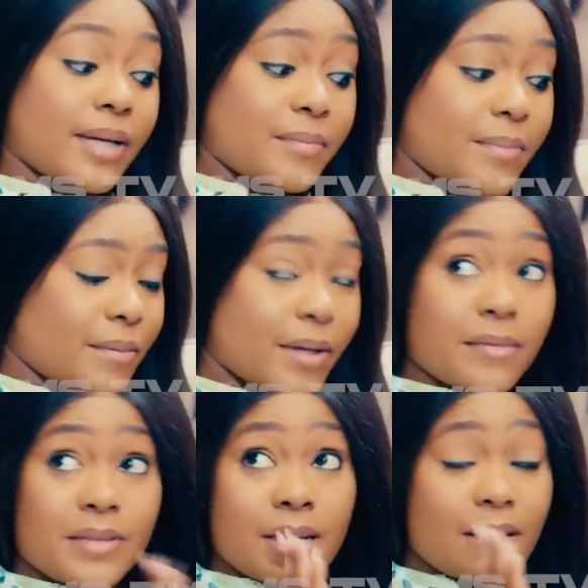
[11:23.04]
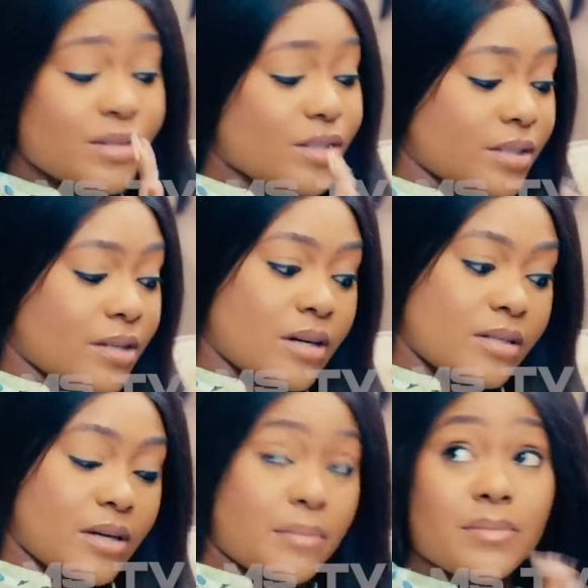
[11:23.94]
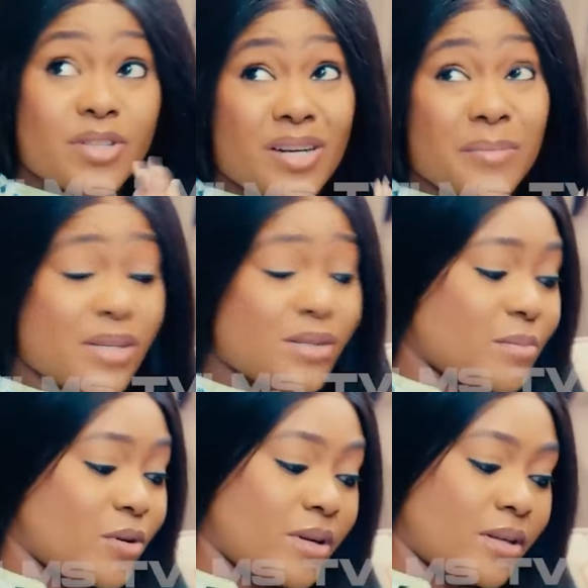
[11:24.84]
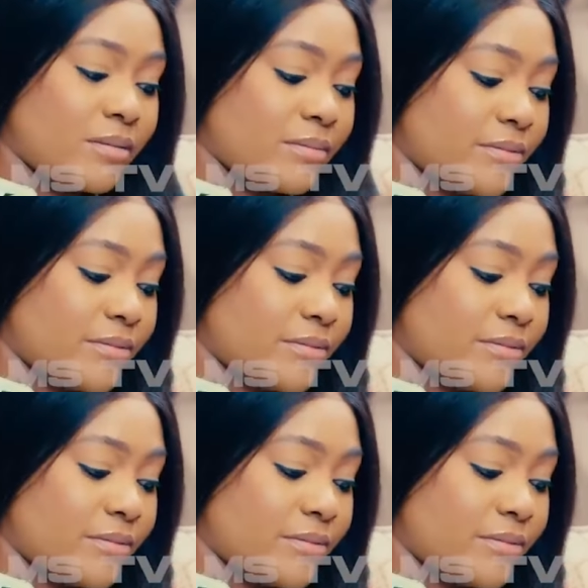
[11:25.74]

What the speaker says: Man, baby, I've been having such a hard time. I'm trying to place some order